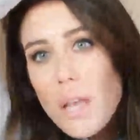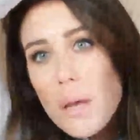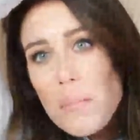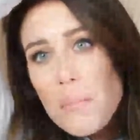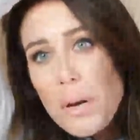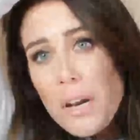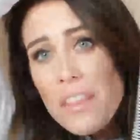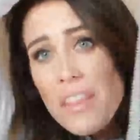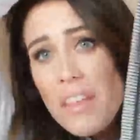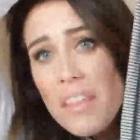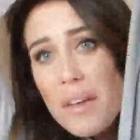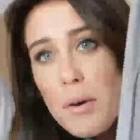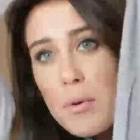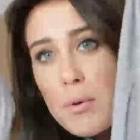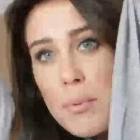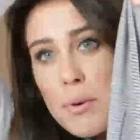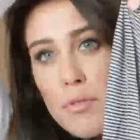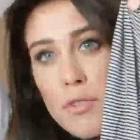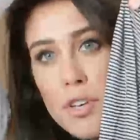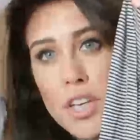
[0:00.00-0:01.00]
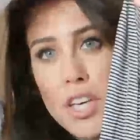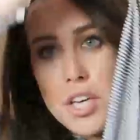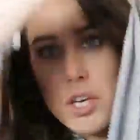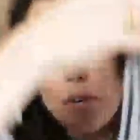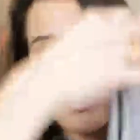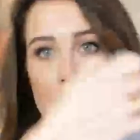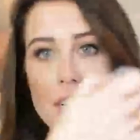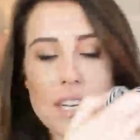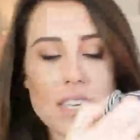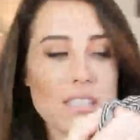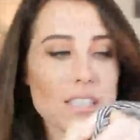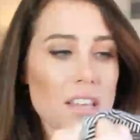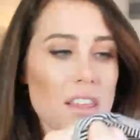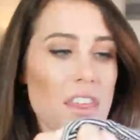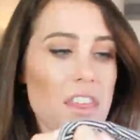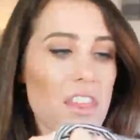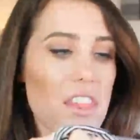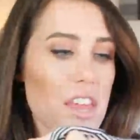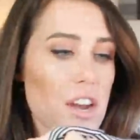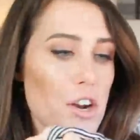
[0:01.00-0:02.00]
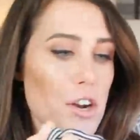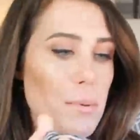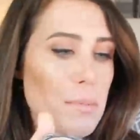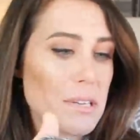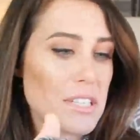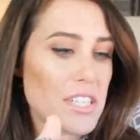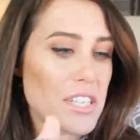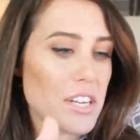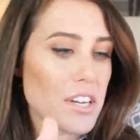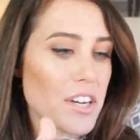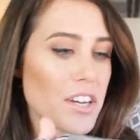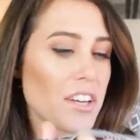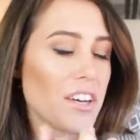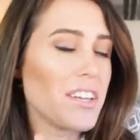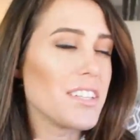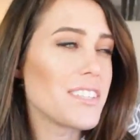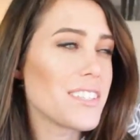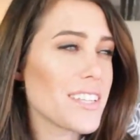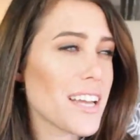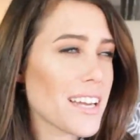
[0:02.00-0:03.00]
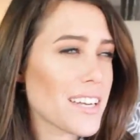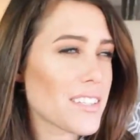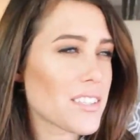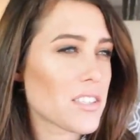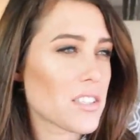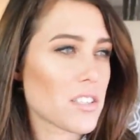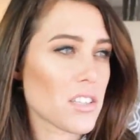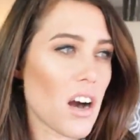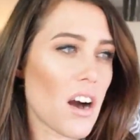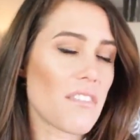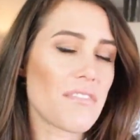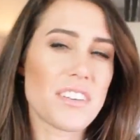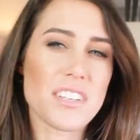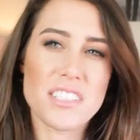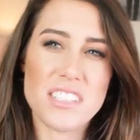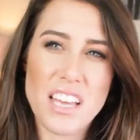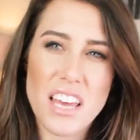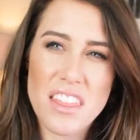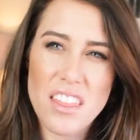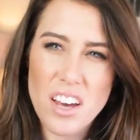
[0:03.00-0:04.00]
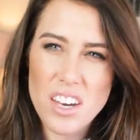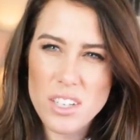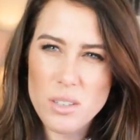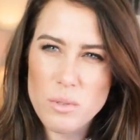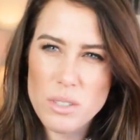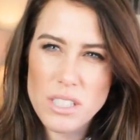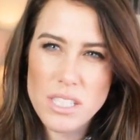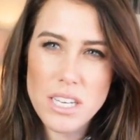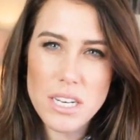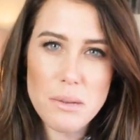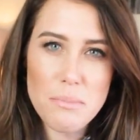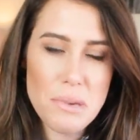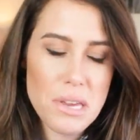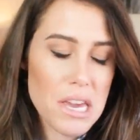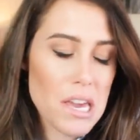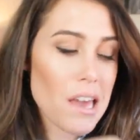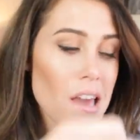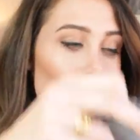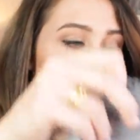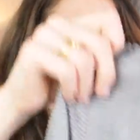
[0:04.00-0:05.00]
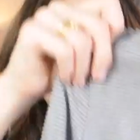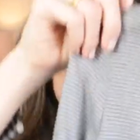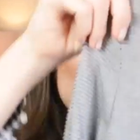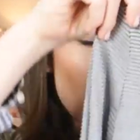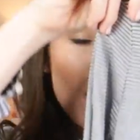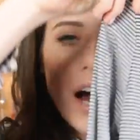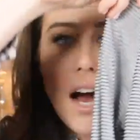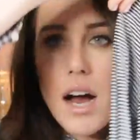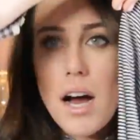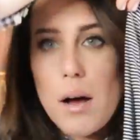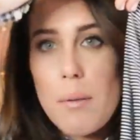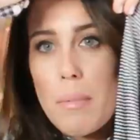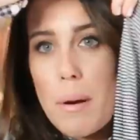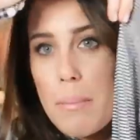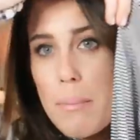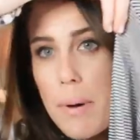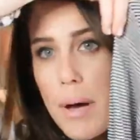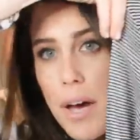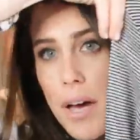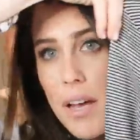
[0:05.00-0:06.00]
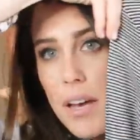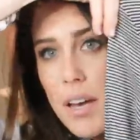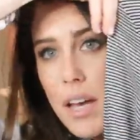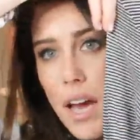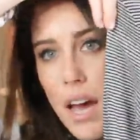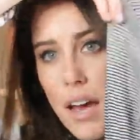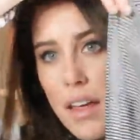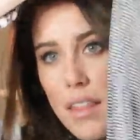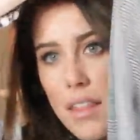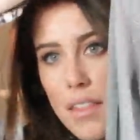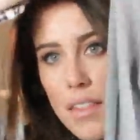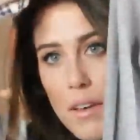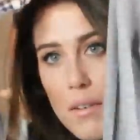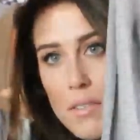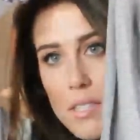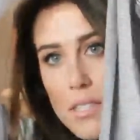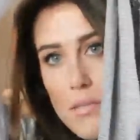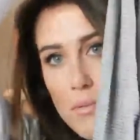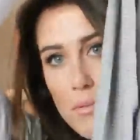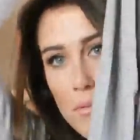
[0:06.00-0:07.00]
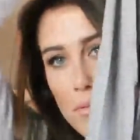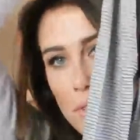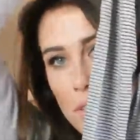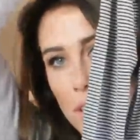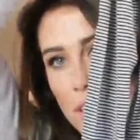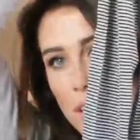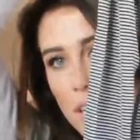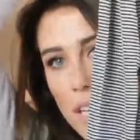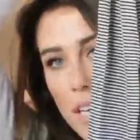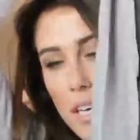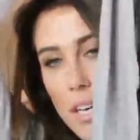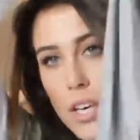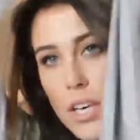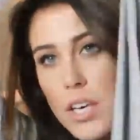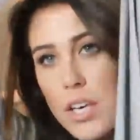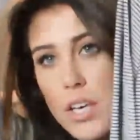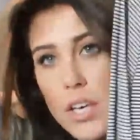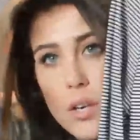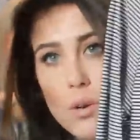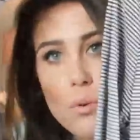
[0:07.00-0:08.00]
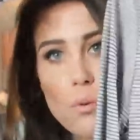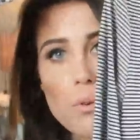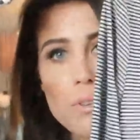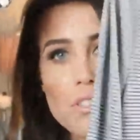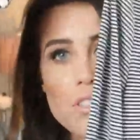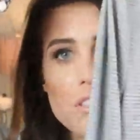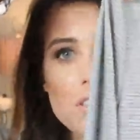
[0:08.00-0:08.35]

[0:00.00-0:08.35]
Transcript: but I thought that would be really cute. It is a thinner material. It's not as soft as I thought it was going to be. Um, but yeah, I thought that was really cute with